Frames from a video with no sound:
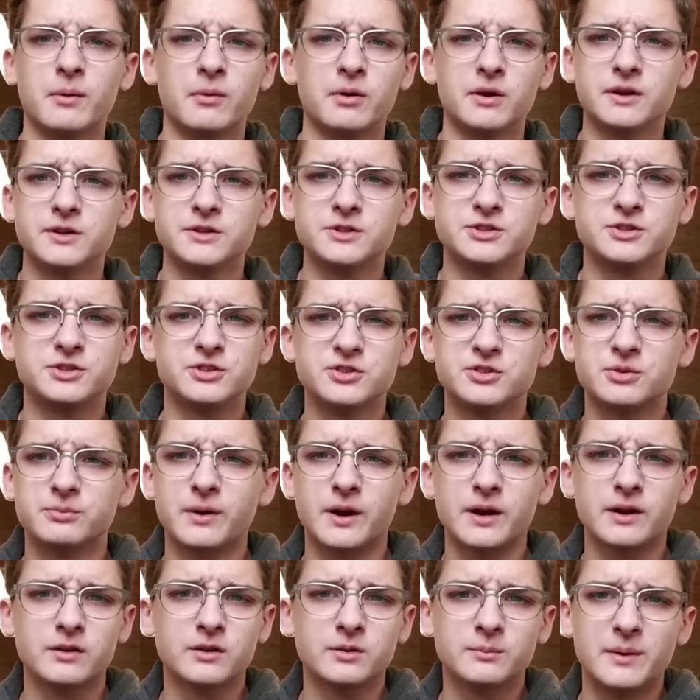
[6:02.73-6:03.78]
may want to just do some
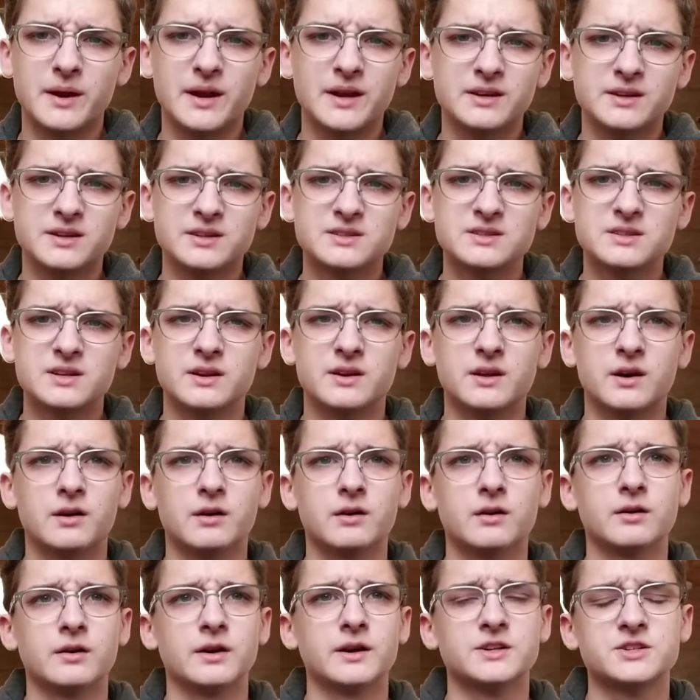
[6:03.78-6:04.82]
regular maintenance,
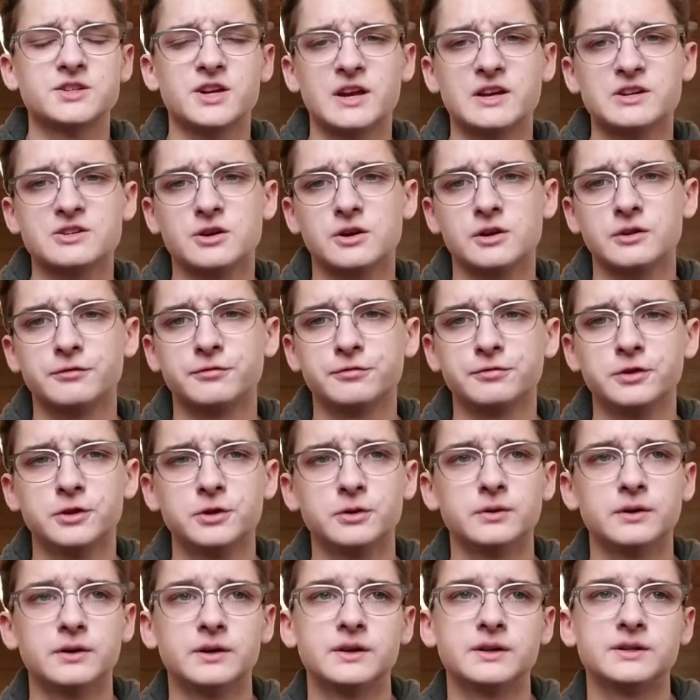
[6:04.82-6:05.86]
like change all the
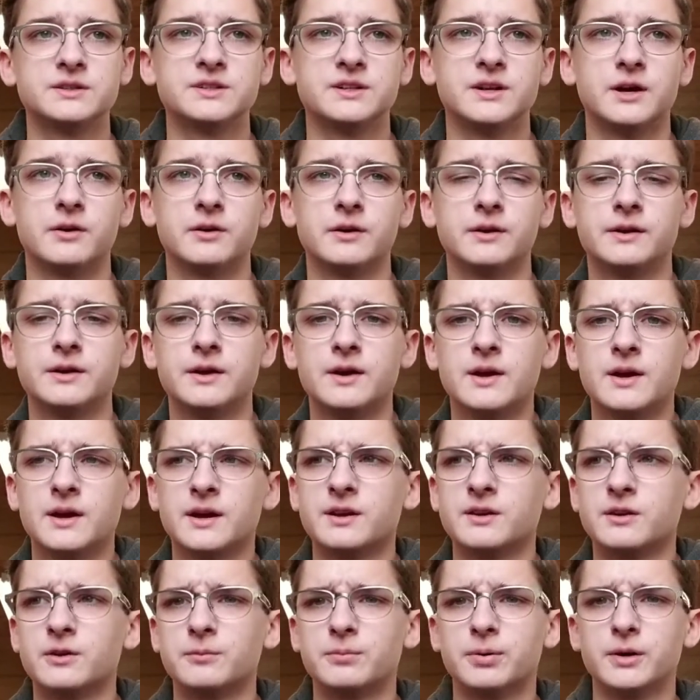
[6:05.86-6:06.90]
fluids, and
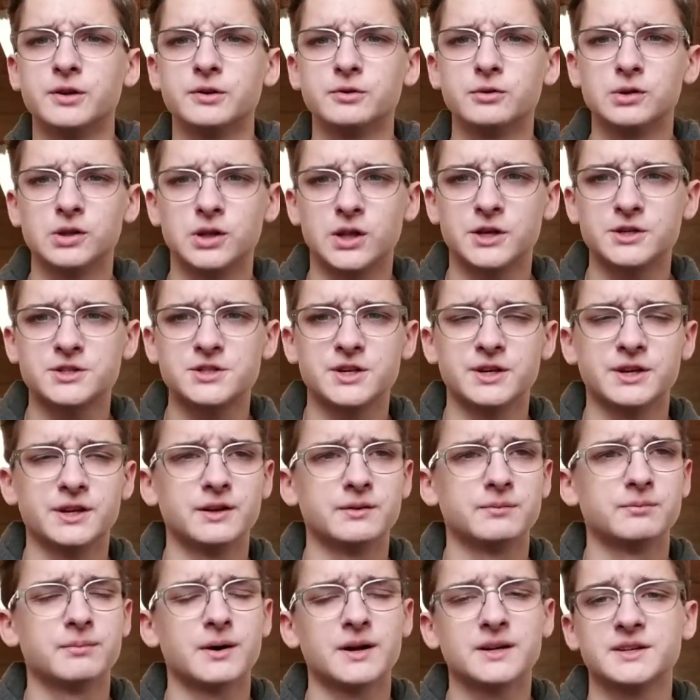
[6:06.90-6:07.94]
put a new clutch in
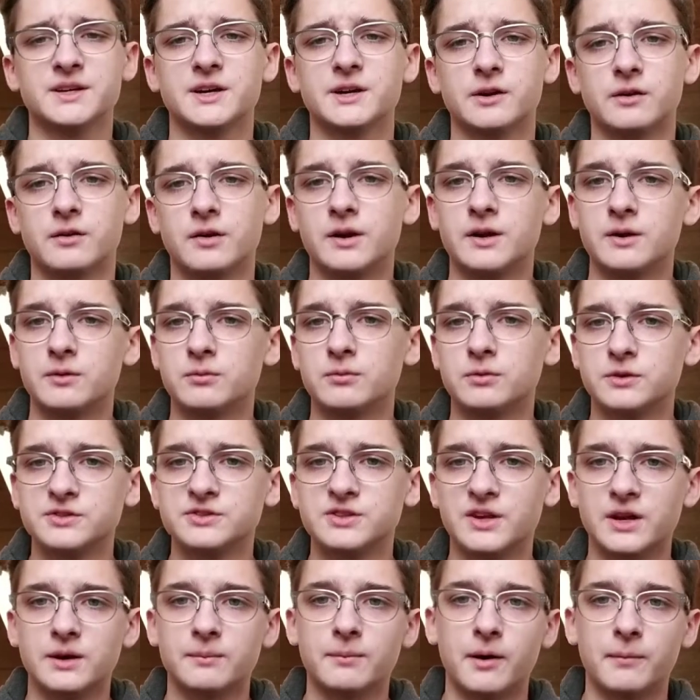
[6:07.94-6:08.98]
it. And my dad already was
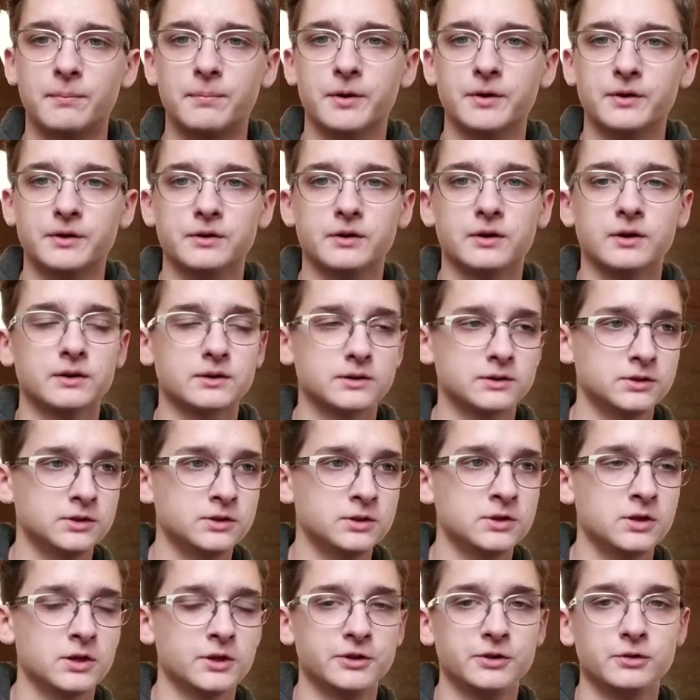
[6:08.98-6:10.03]
thinking about putting
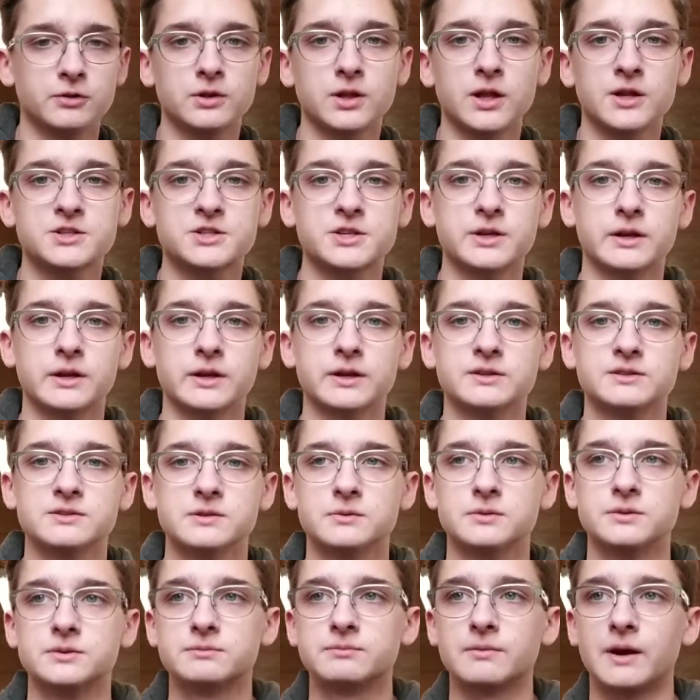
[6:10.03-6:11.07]
a new clutch in it because
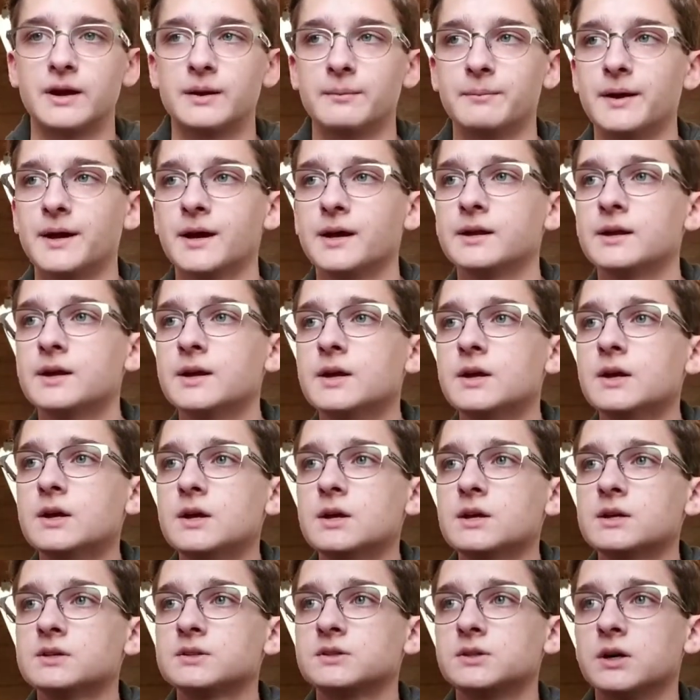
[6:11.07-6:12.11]
it was kind of bad.
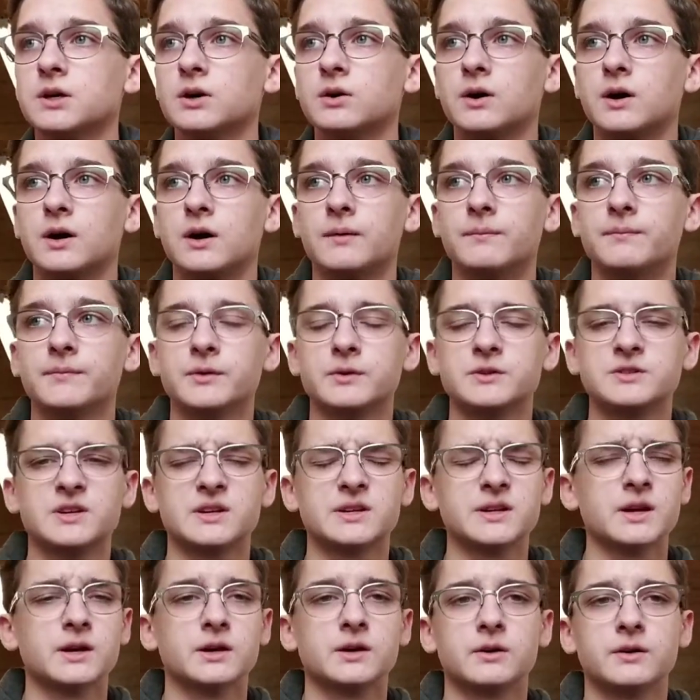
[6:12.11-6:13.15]
So he
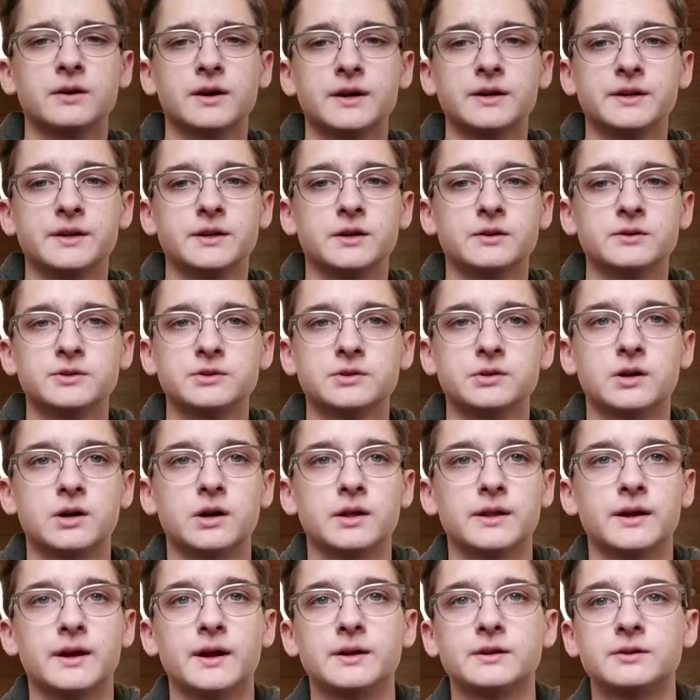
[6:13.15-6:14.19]
said, yeah, go ahead, do
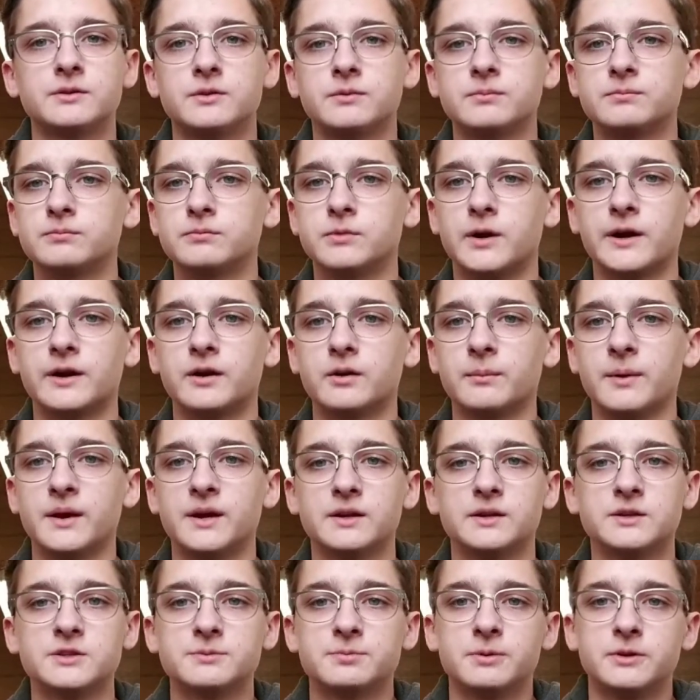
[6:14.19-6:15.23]
all that, do regular
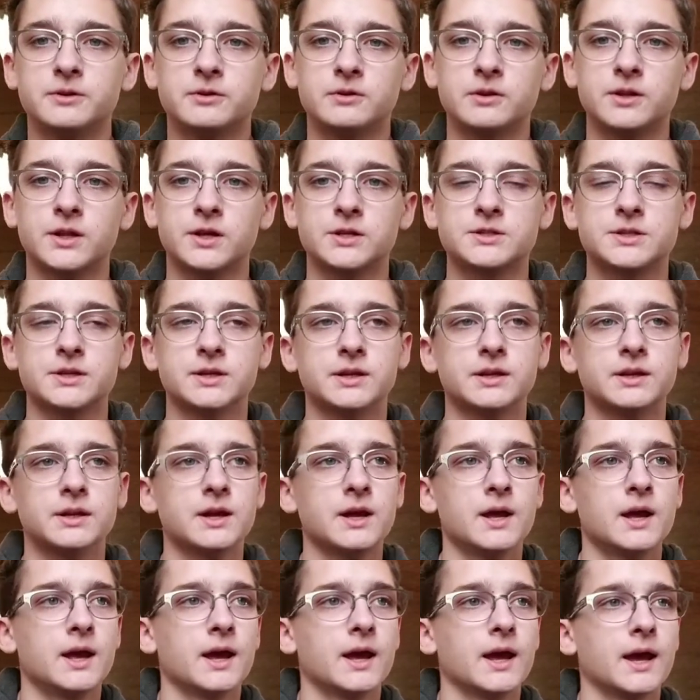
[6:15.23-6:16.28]
maintenance, put a new clutch in it.
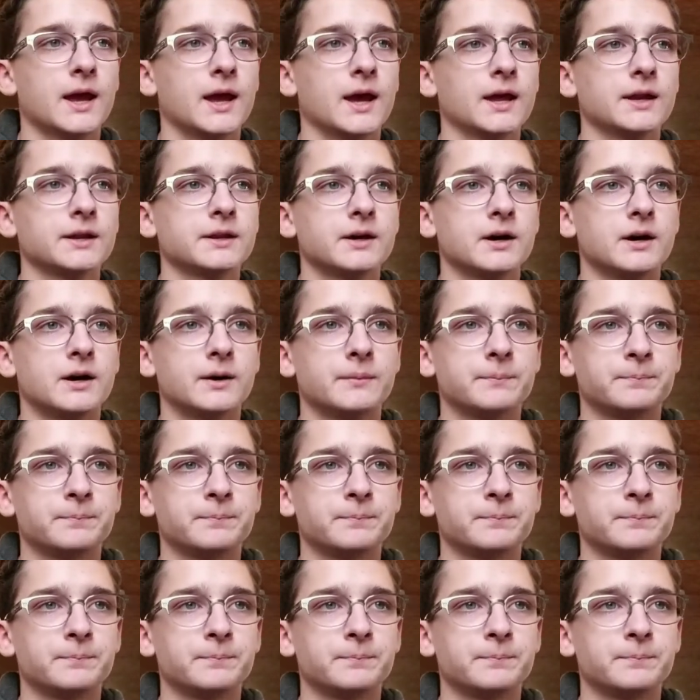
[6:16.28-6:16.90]
And